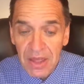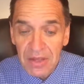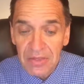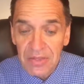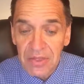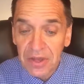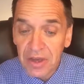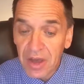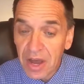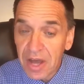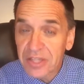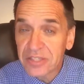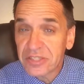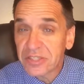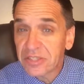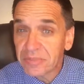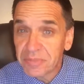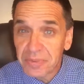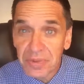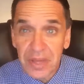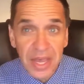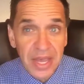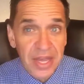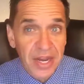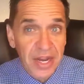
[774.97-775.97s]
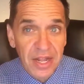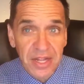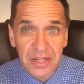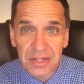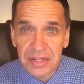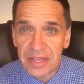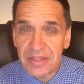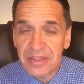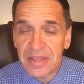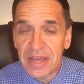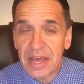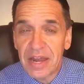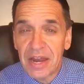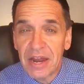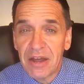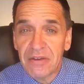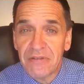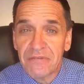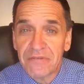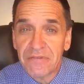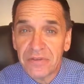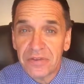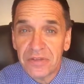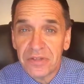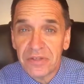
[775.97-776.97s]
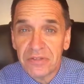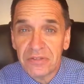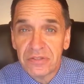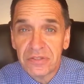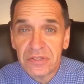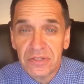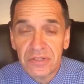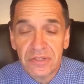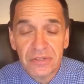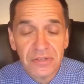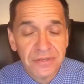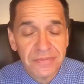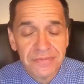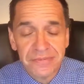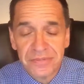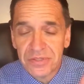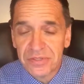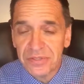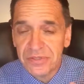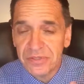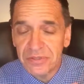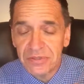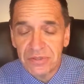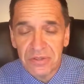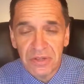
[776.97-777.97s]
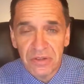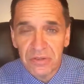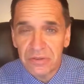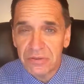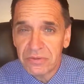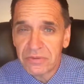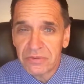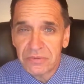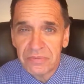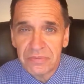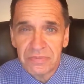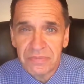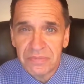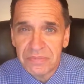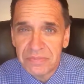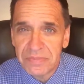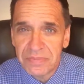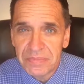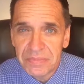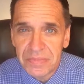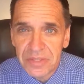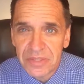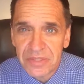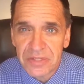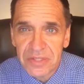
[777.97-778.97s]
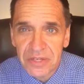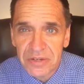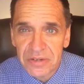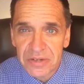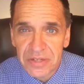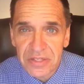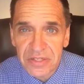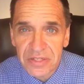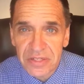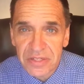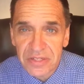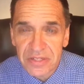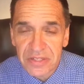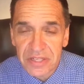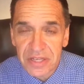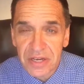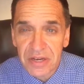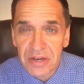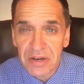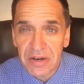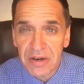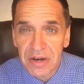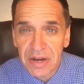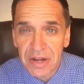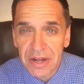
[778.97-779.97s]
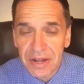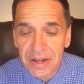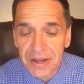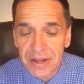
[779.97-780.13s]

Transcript: The cost of the plan, I'll lay that out for you too. There's no mysteriousness here.